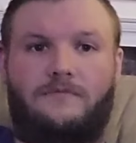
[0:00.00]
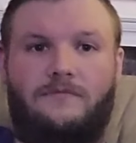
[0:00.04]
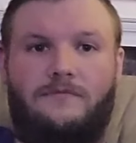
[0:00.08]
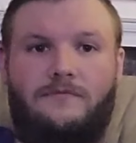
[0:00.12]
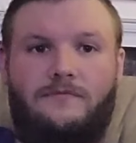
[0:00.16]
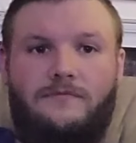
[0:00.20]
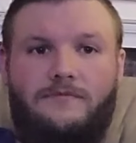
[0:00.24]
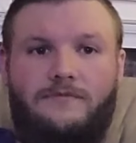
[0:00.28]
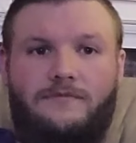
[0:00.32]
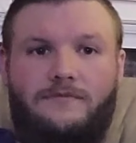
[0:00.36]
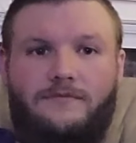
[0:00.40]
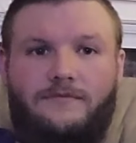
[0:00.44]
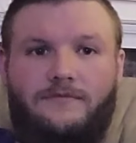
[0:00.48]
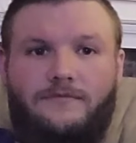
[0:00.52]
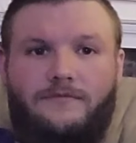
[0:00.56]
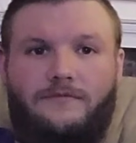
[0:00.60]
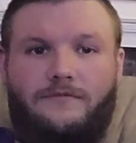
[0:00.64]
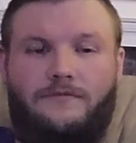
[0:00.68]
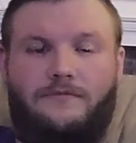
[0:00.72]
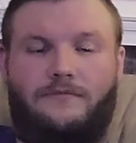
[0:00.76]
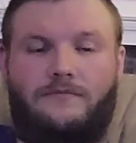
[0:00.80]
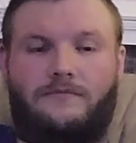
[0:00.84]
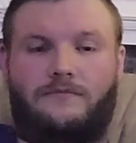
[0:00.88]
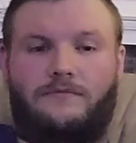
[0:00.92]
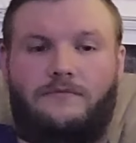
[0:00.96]

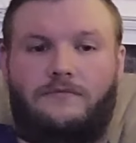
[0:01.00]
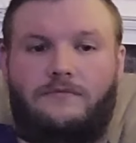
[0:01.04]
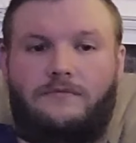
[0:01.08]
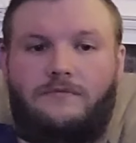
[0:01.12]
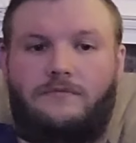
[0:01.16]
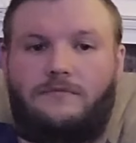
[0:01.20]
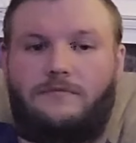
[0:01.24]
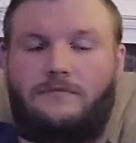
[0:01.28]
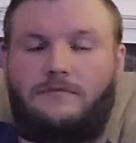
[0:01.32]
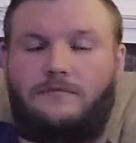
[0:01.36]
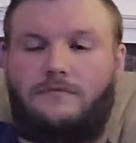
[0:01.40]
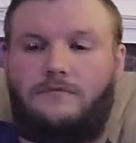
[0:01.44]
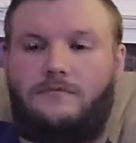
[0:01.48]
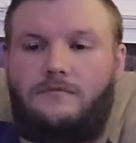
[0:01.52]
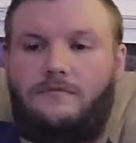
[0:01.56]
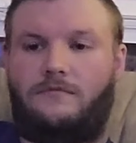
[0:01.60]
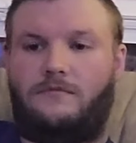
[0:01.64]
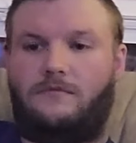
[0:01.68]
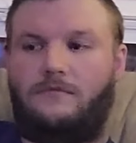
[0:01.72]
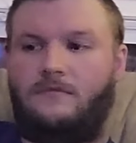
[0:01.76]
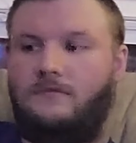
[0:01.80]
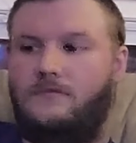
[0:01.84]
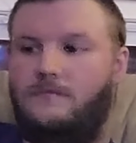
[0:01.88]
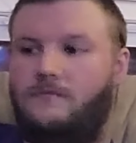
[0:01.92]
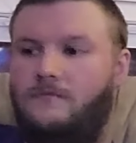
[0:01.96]

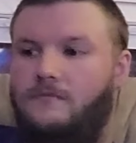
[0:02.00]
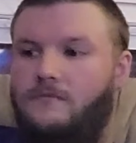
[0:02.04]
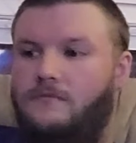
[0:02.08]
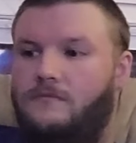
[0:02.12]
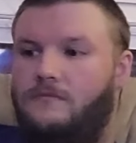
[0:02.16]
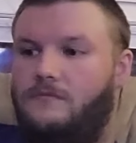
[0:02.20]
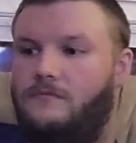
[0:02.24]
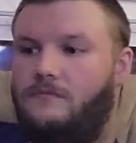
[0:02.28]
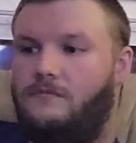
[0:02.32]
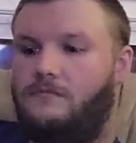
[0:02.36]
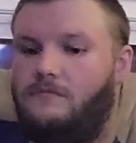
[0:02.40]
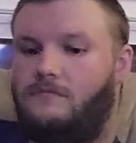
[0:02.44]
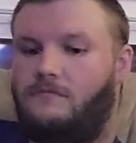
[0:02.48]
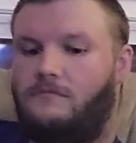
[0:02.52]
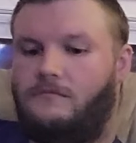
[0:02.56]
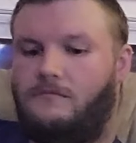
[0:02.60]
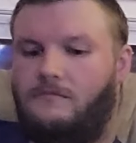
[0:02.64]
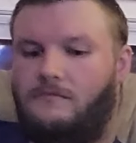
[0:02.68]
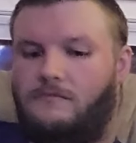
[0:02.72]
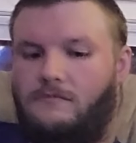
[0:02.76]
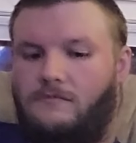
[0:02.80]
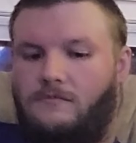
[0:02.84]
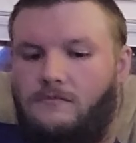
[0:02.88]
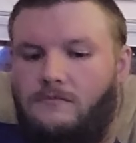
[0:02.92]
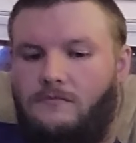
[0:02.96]

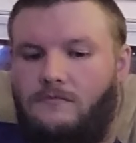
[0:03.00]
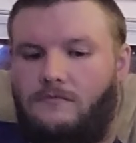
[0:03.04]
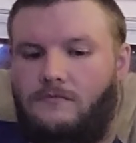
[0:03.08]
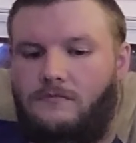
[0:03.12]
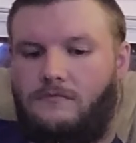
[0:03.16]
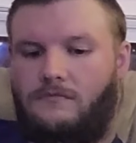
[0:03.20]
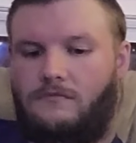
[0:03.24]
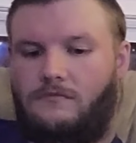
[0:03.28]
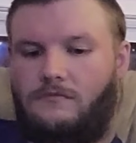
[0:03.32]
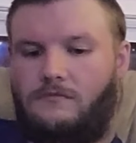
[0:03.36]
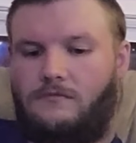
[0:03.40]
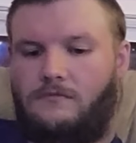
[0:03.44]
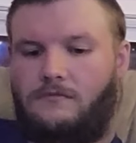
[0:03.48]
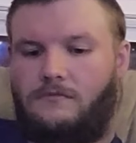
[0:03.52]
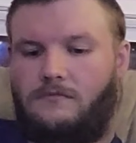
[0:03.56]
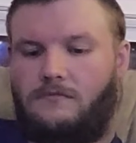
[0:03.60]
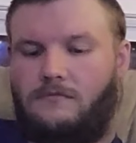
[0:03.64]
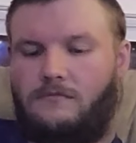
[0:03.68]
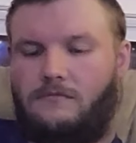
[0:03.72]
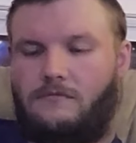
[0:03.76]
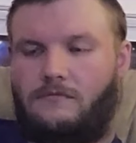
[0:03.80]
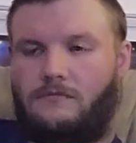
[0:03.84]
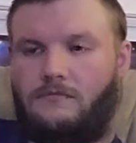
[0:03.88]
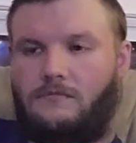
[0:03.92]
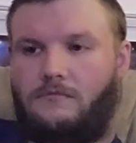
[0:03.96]

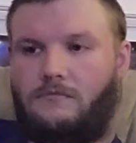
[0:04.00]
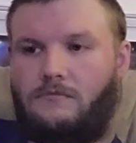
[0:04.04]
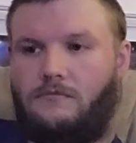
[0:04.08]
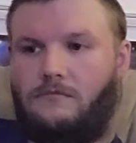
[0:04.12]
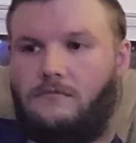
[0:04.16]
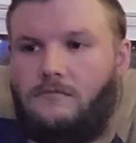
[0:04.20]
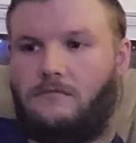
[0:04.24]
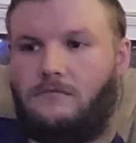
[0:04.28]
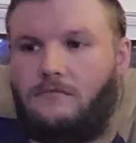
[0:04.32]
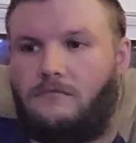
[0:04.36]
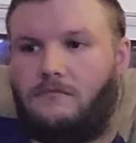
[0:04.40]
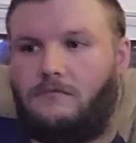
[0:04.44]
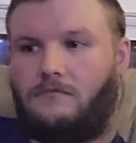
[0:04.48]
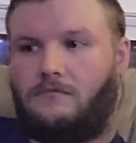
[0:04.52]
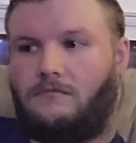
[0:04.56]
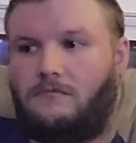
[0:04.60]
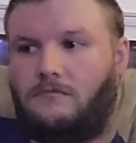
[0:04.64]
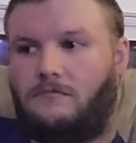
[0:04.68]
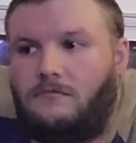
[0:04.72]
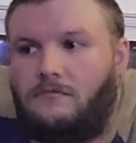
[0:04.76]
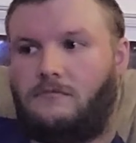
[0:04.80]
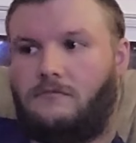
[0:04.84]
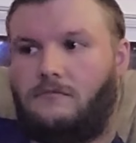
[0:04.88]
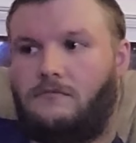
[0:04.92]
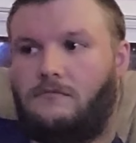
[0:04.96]

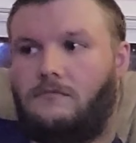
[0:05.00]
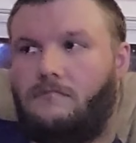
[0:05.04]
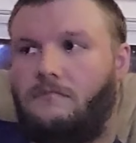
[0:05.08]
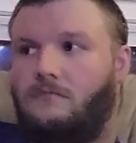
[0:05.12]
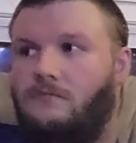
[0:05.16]
This person isn't speaking.